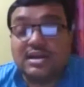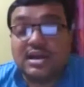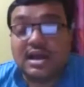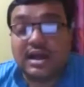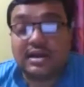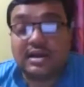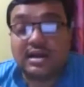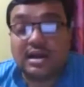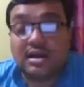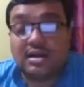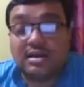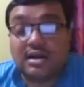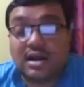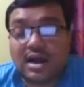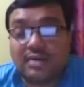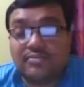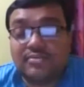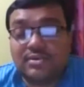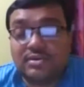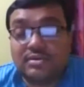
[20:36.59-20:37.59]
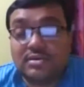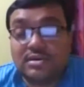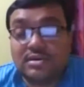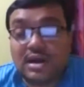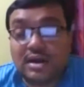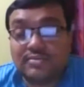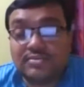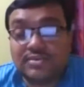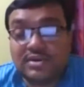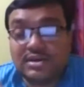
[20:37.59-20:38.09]
And
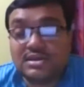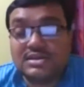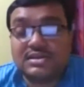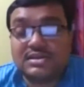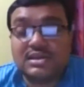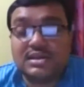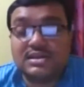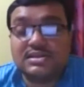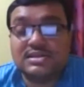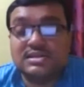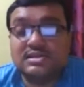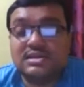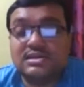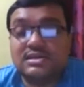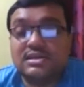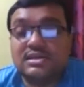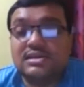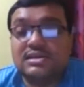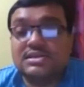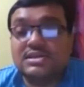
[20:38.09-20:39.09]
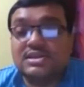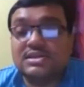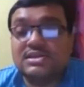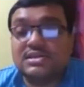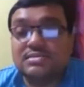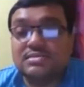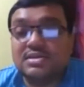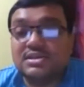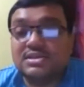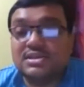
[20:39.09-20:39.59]
after discussing the religious
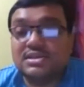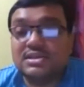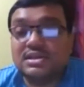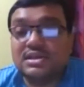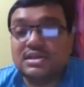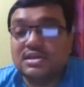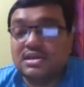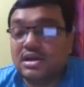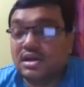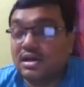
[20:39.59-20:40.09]
imagery,